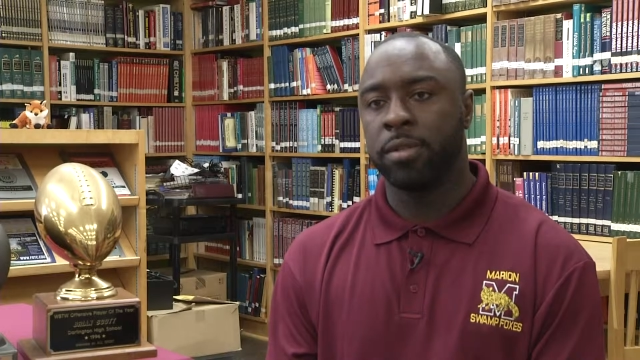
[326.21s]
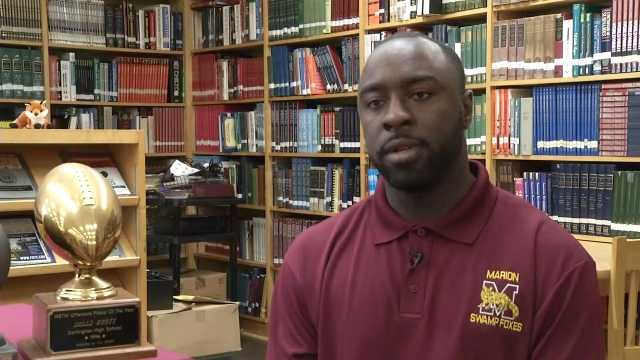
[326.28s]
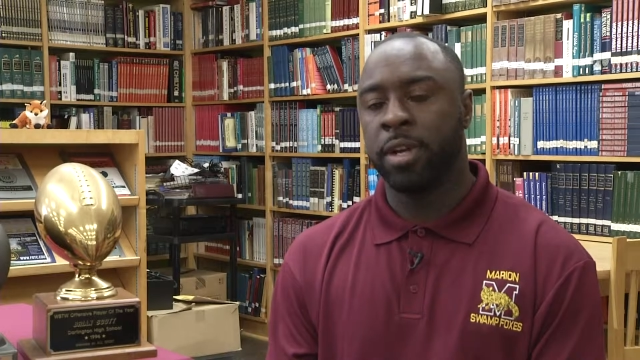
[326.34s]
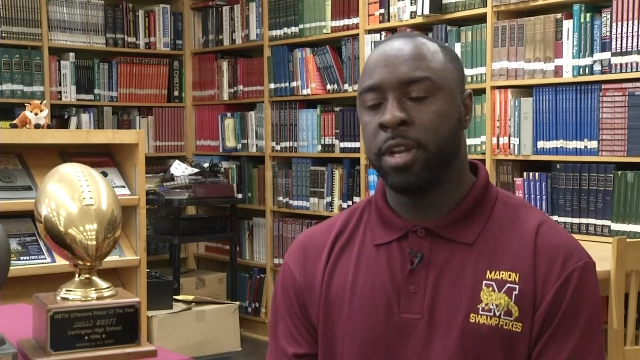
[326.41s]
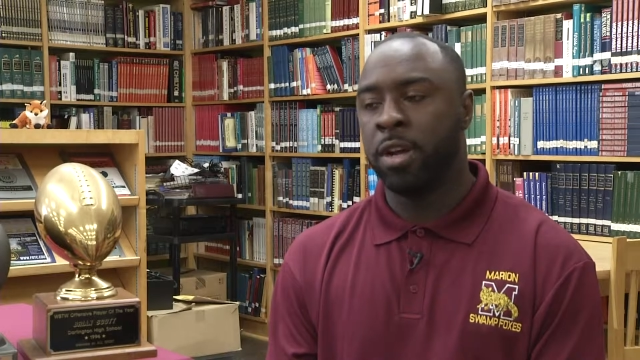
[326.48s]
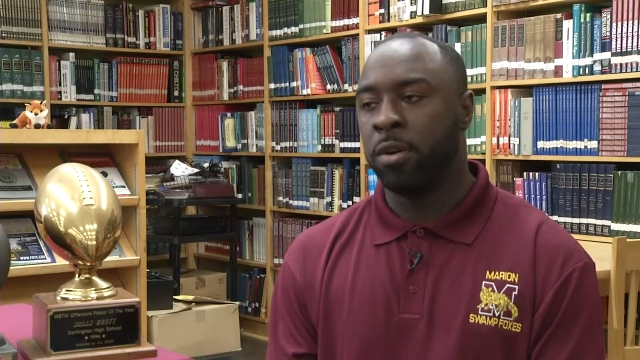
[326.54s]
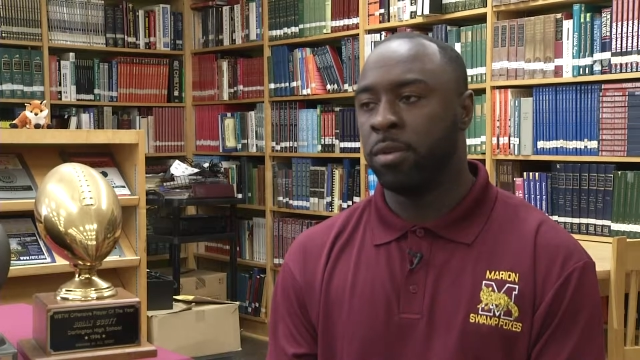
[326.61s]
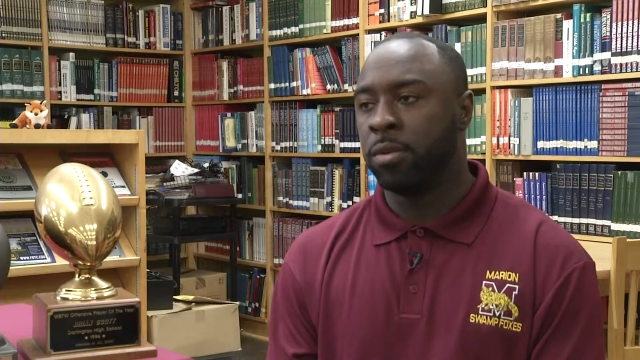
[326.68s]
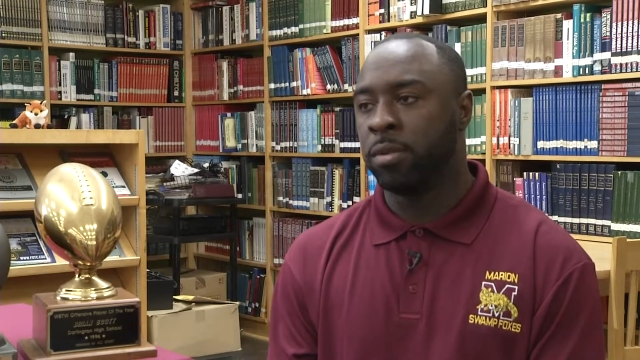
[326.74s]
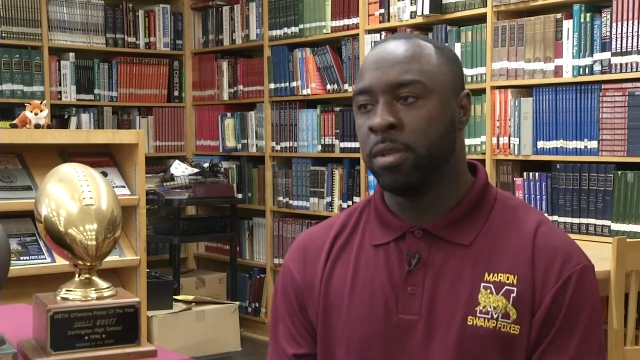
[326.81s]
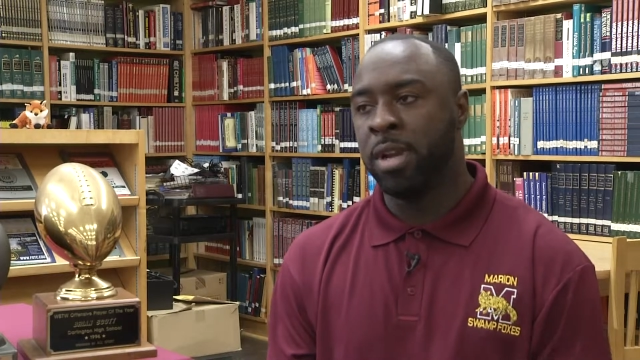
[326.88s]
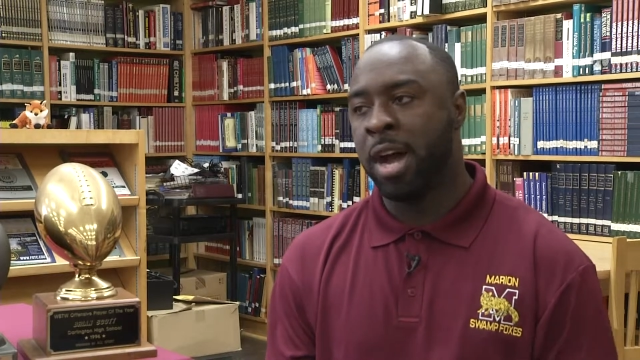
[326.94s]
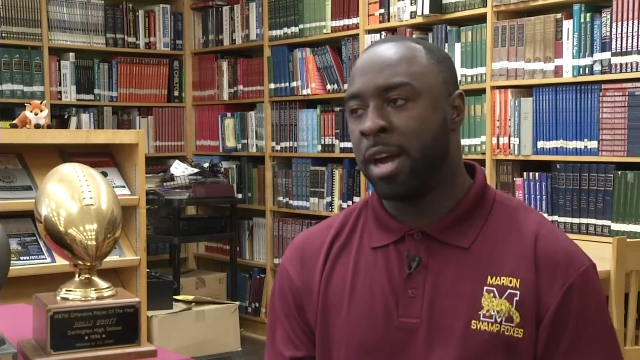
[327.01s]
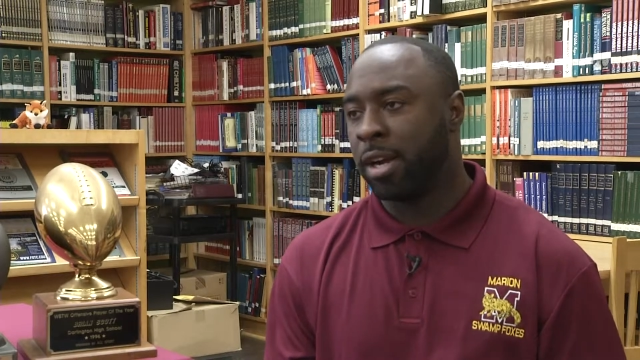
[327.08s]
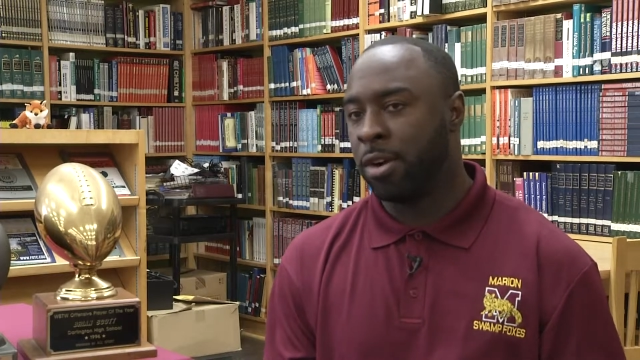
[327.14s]
You know,
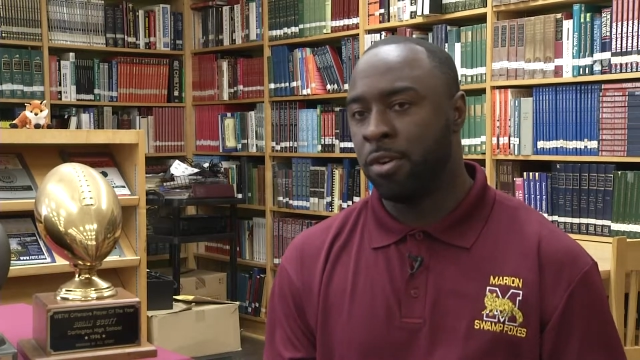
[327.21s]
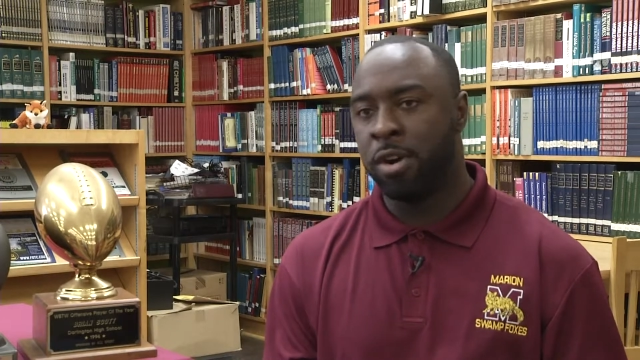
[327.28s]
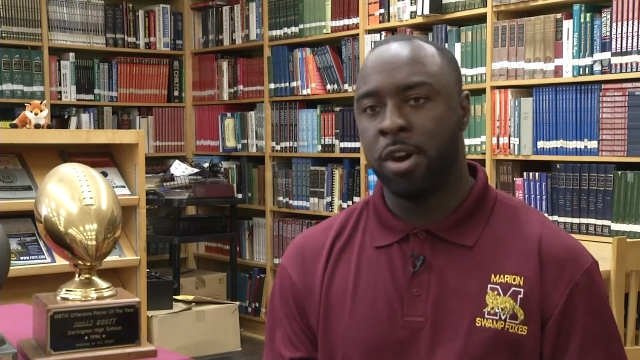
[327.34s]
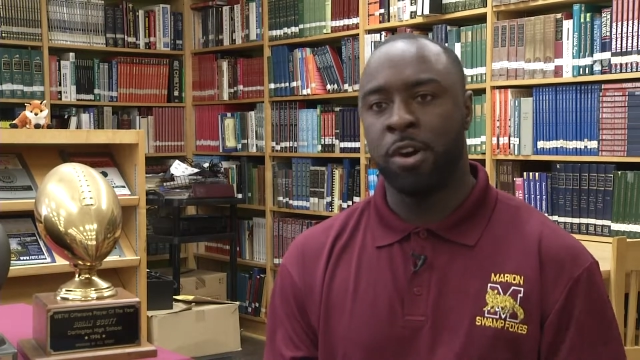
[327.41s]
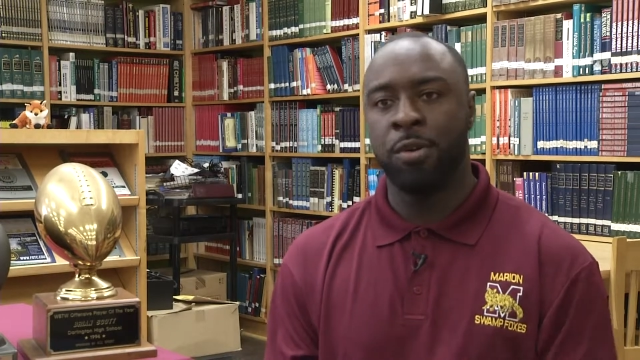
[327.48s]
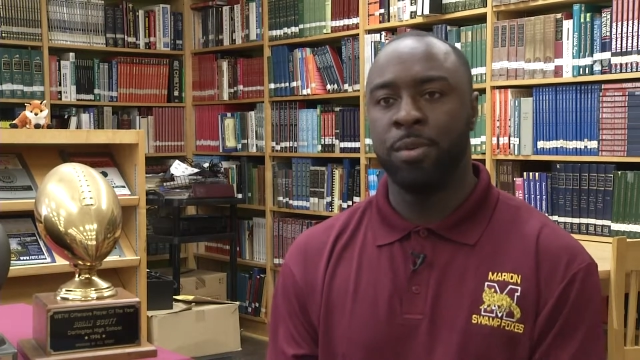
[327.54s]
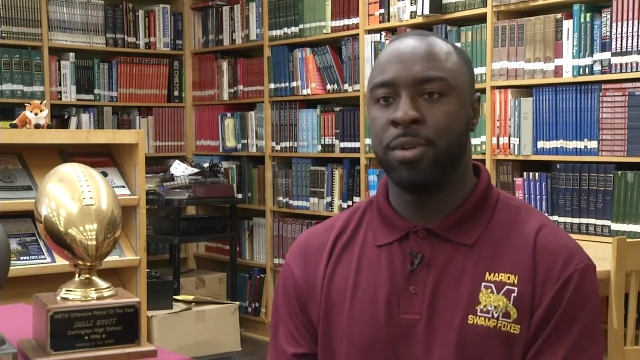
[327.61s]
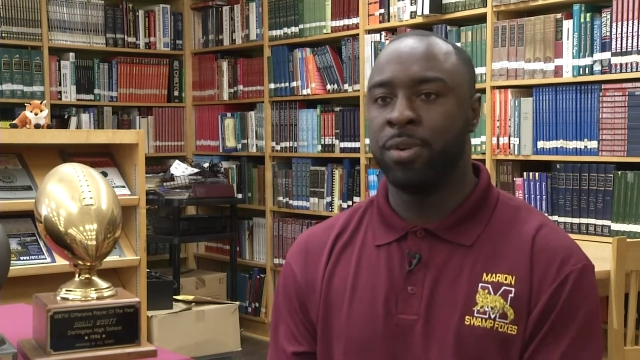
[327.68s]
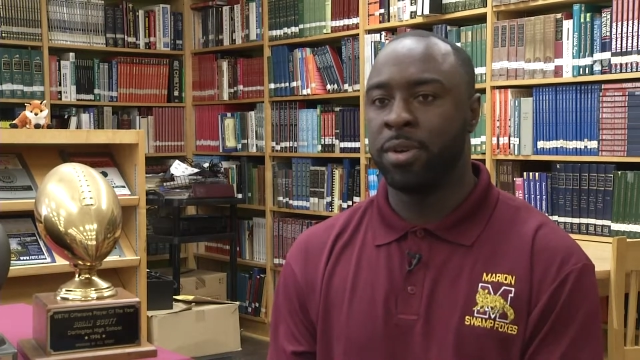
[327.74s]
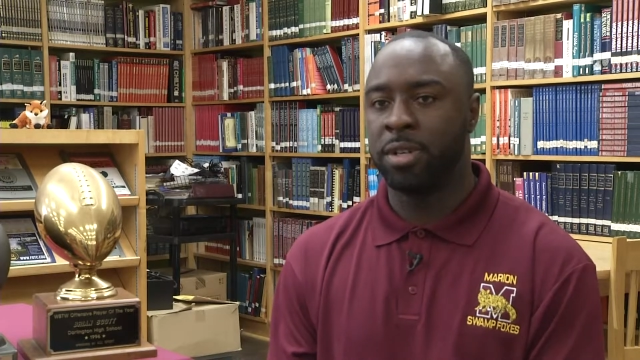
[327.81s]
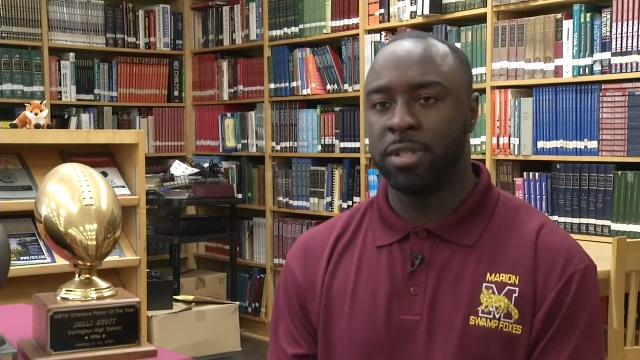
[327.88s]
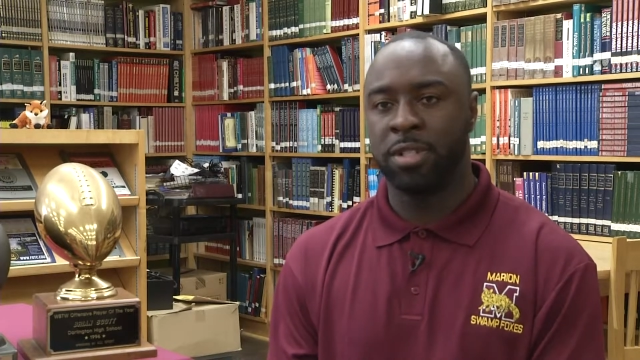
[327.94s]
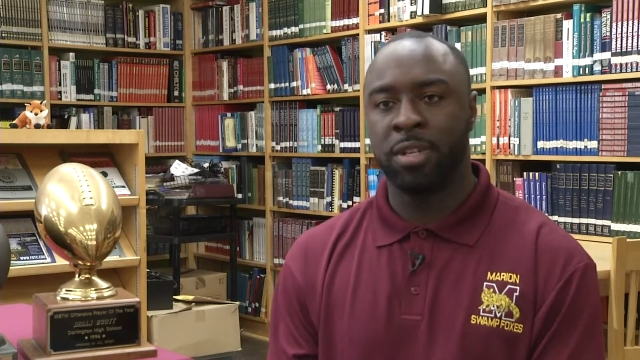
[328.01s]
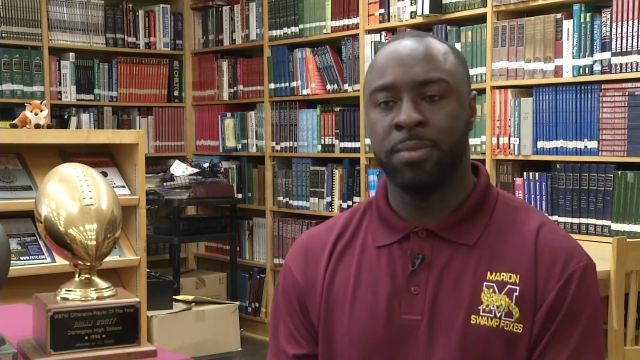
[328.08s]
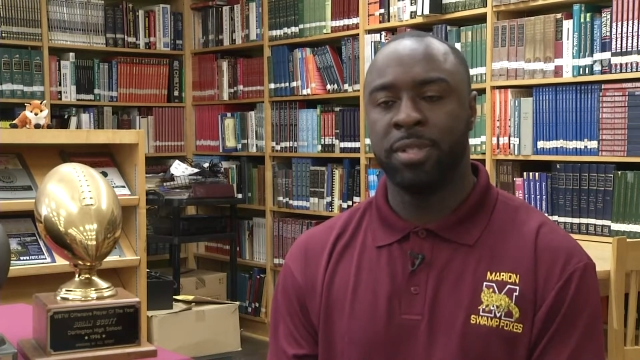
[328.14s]
not going home during the
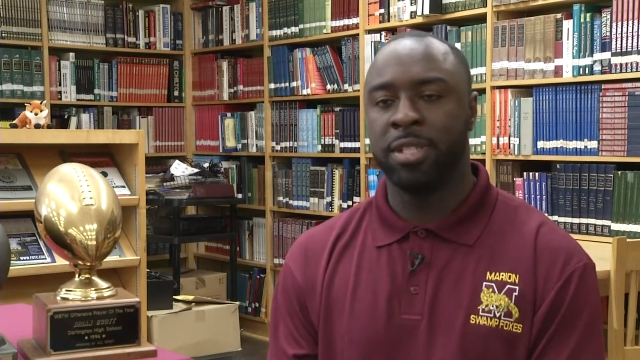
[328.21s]
summer,